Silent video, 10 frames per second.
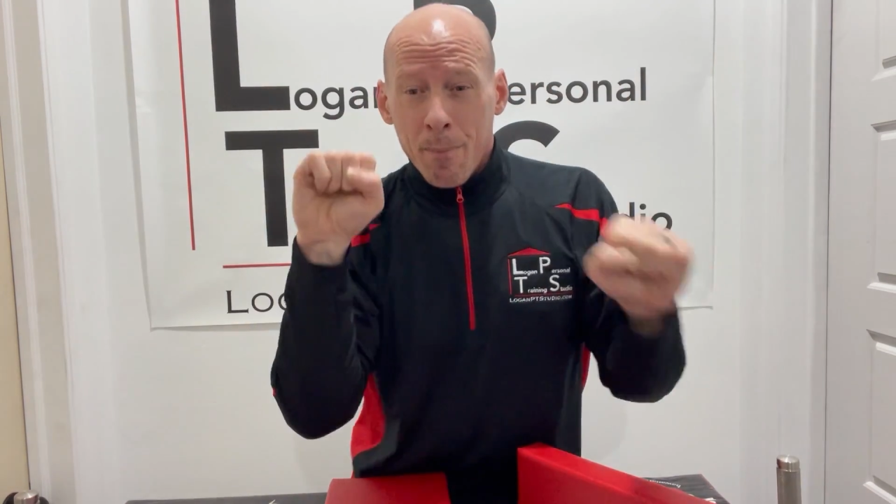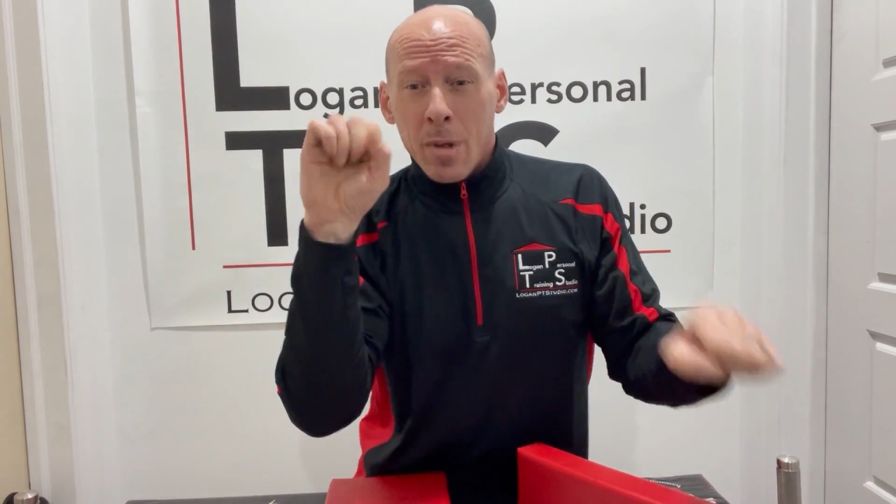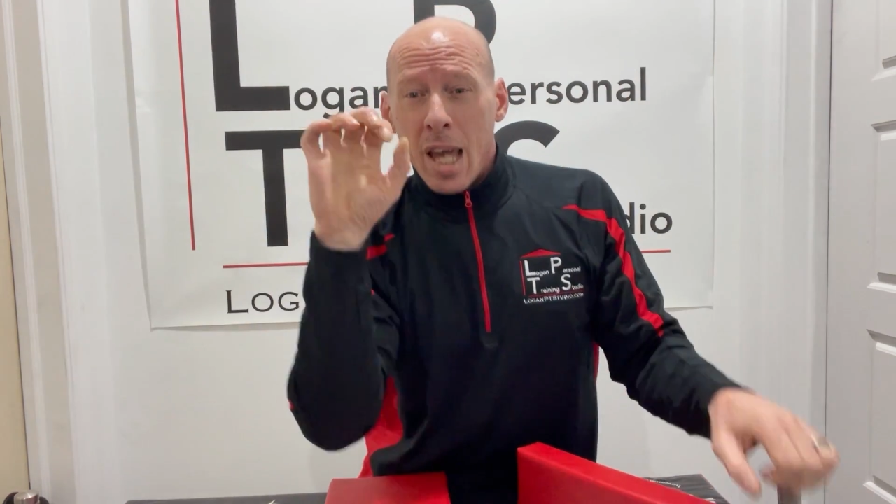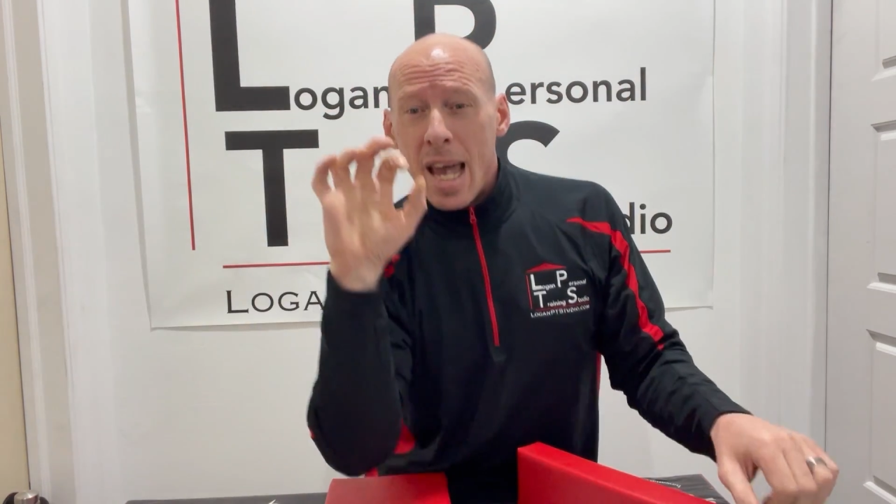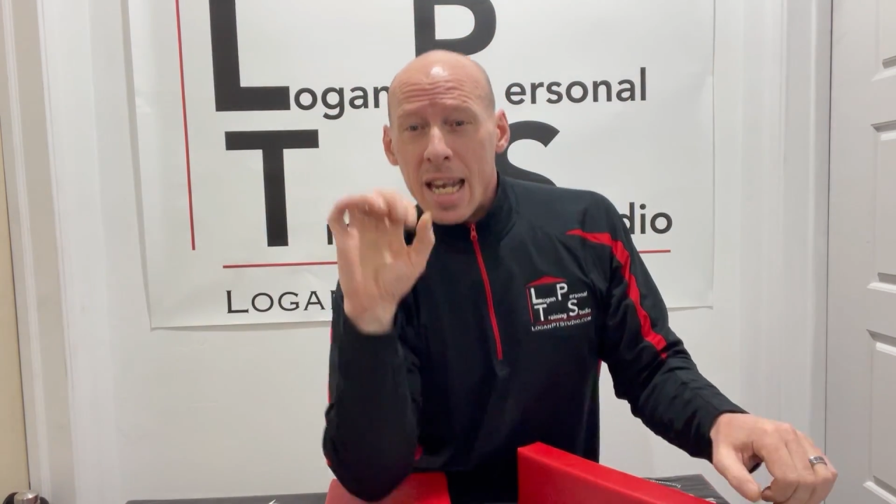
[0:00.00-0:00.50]

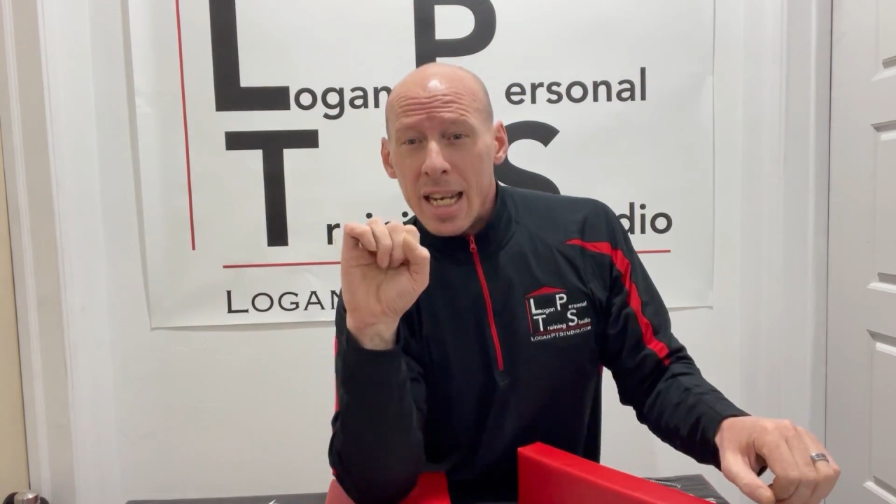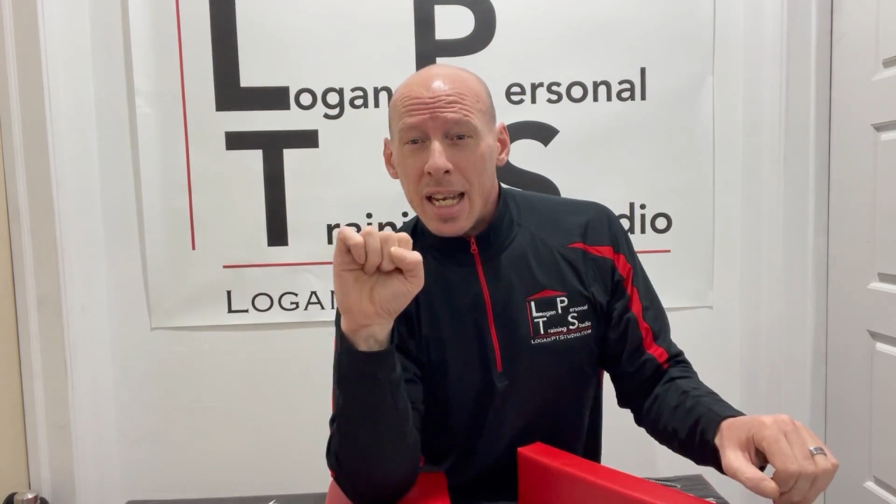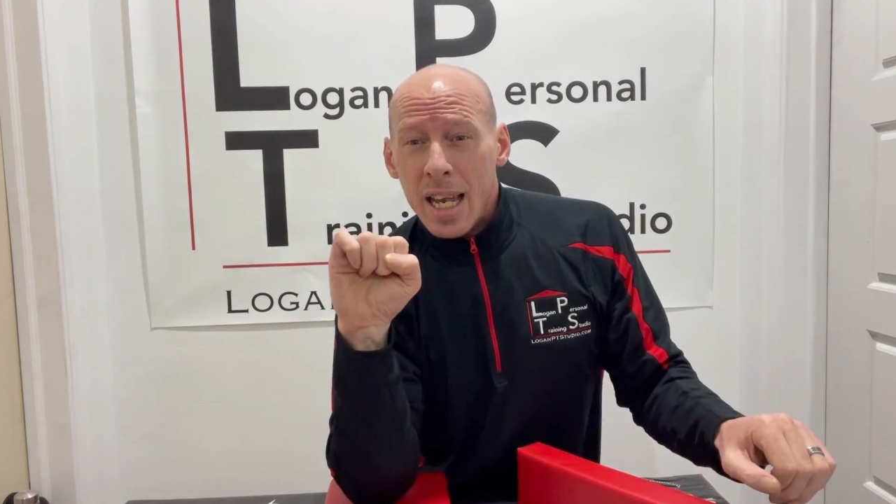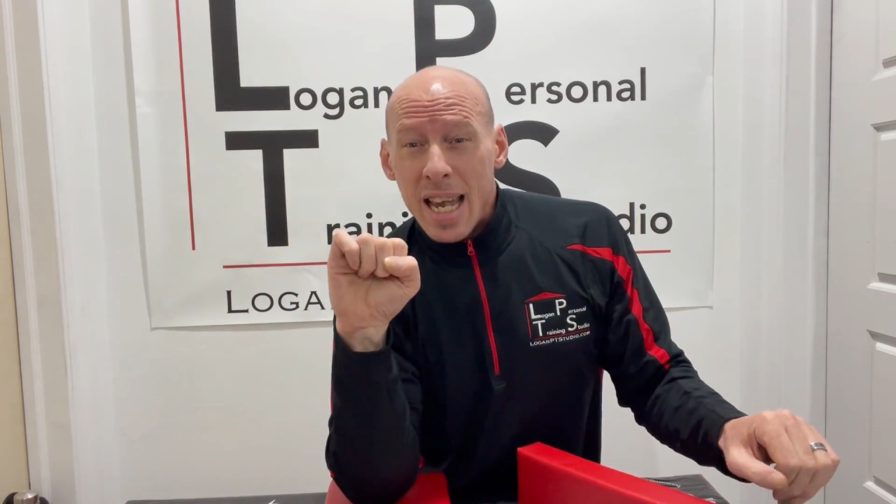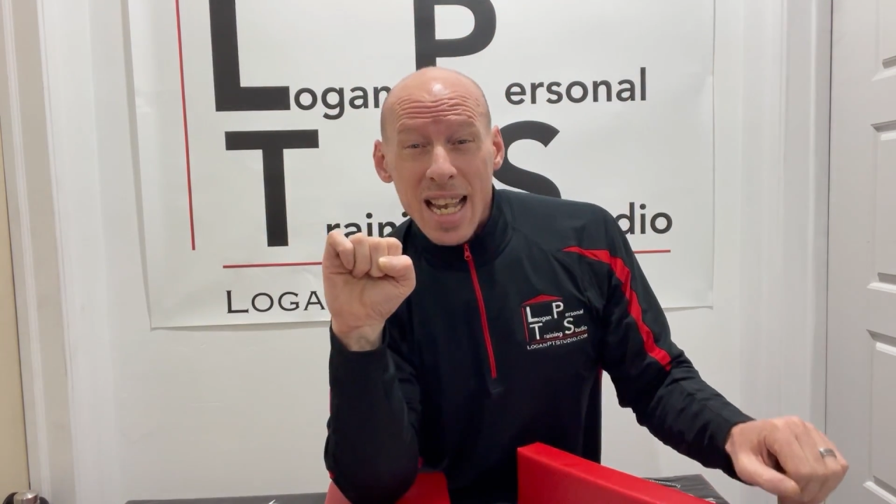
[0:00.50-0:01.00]
Okay?
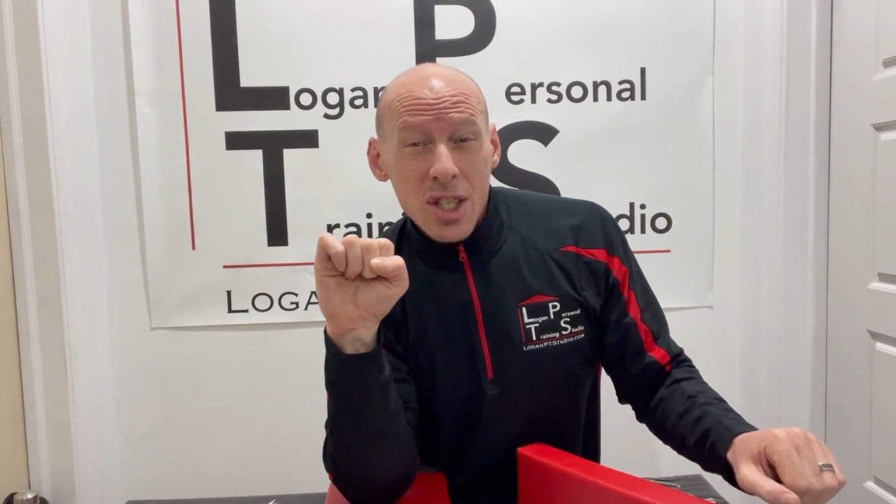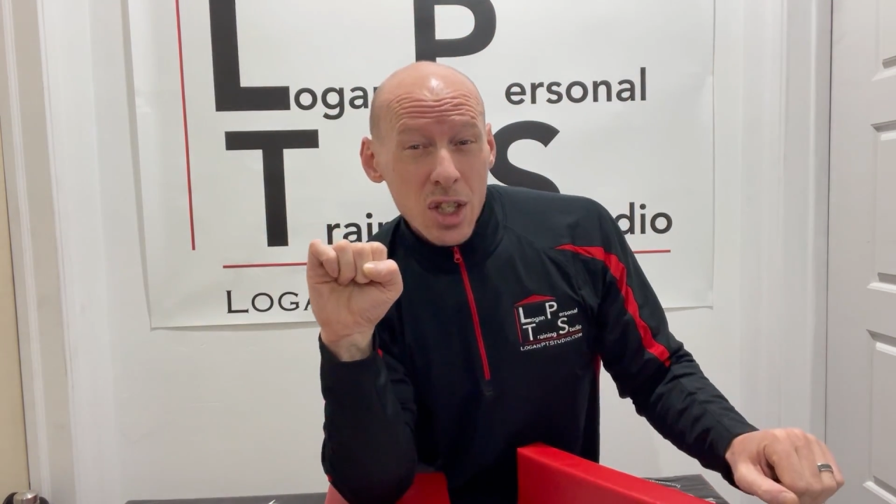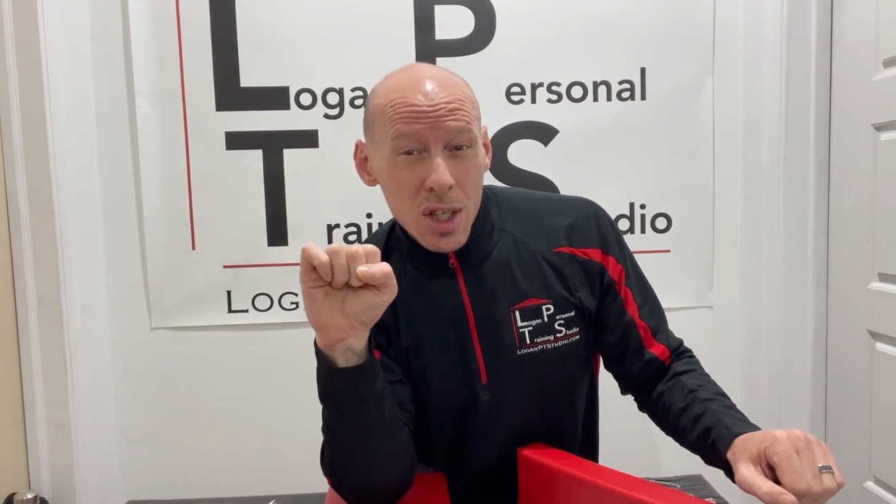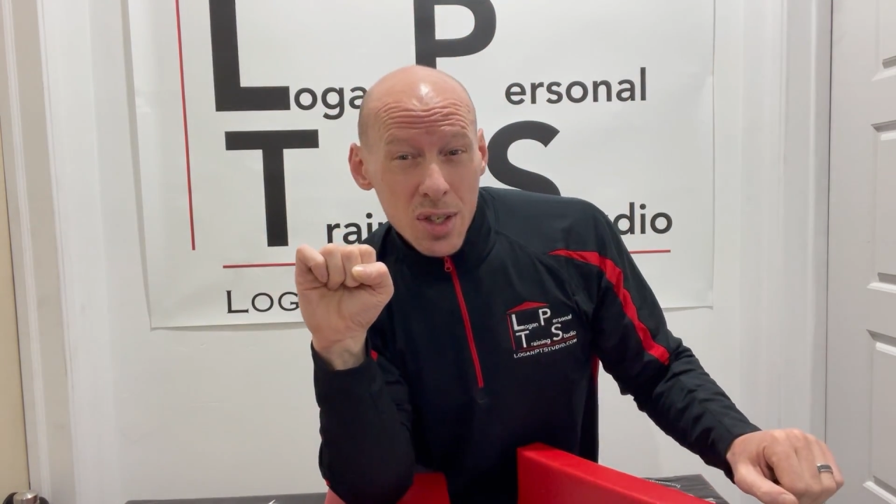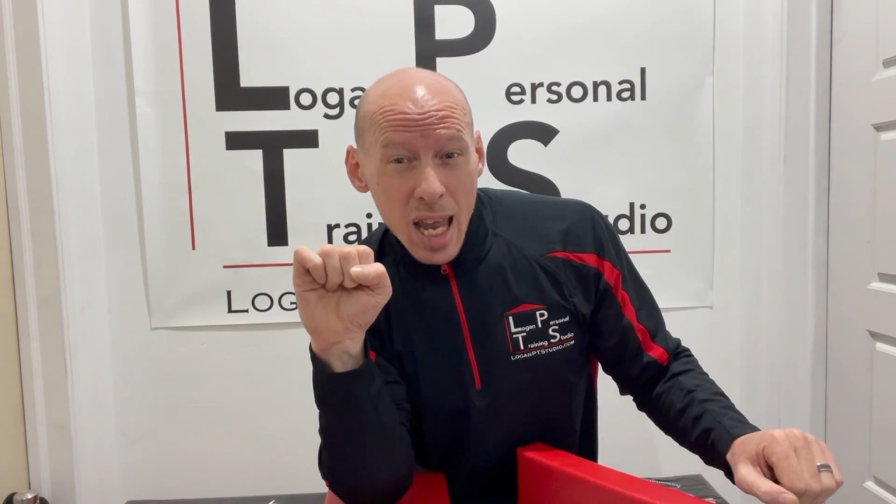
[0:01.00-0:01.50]
It's
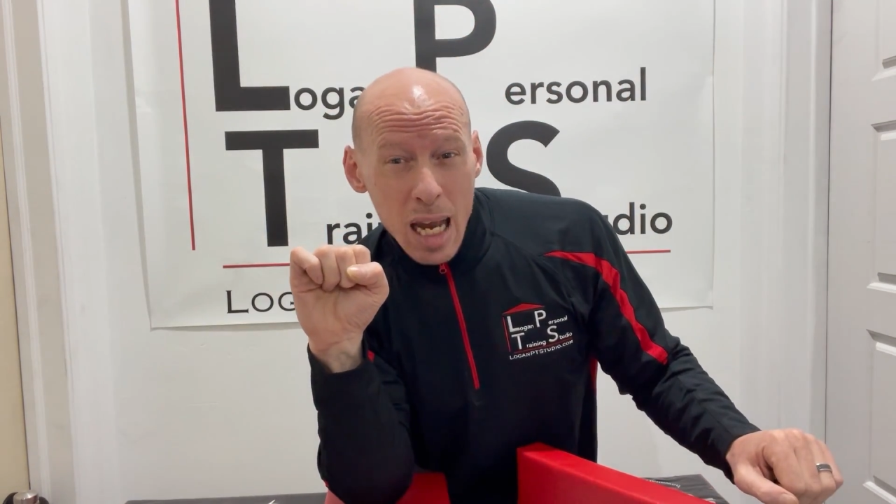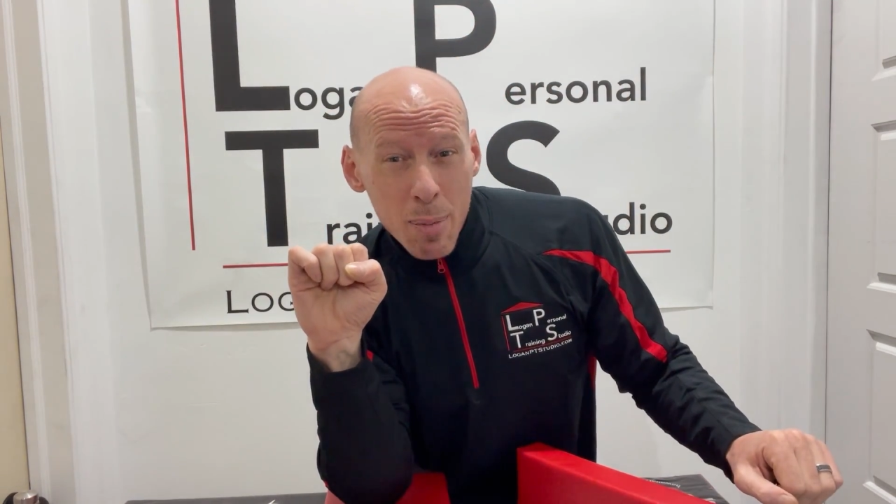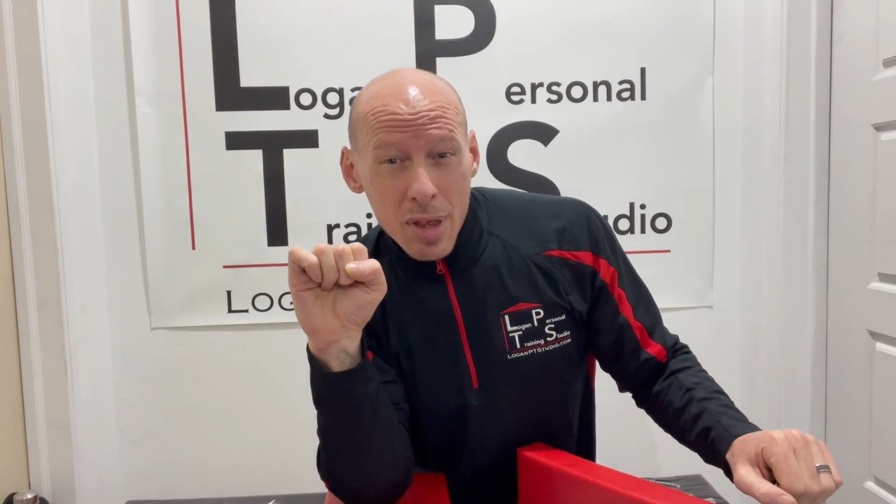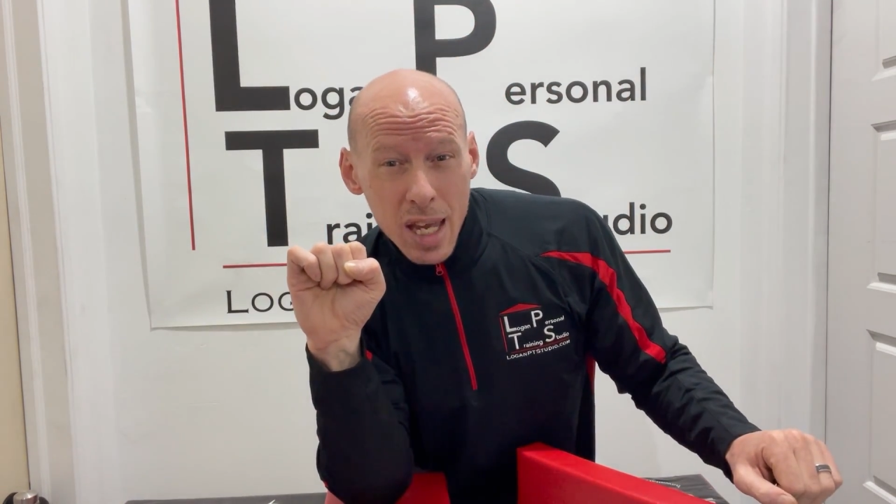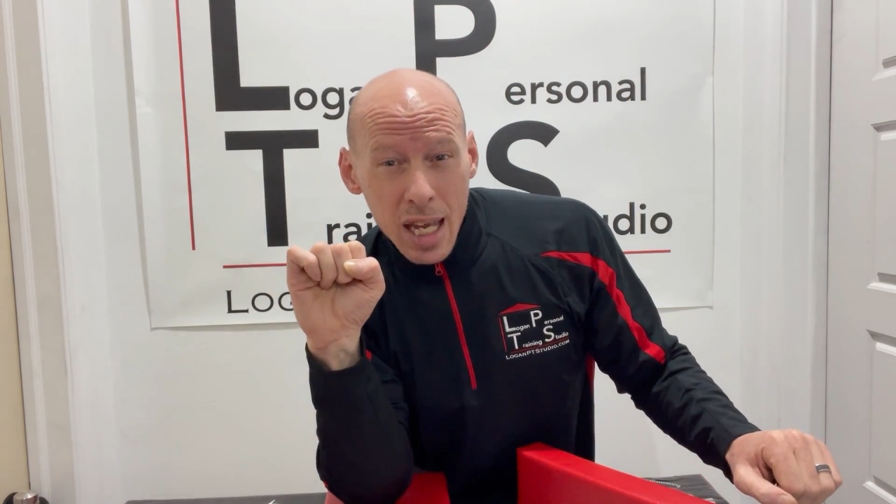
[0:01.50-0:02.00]
the same
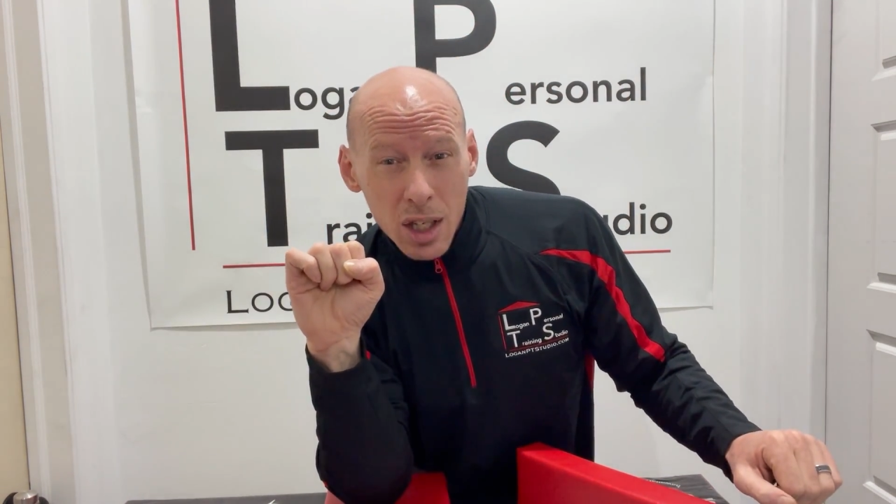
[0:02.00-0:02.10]
thing.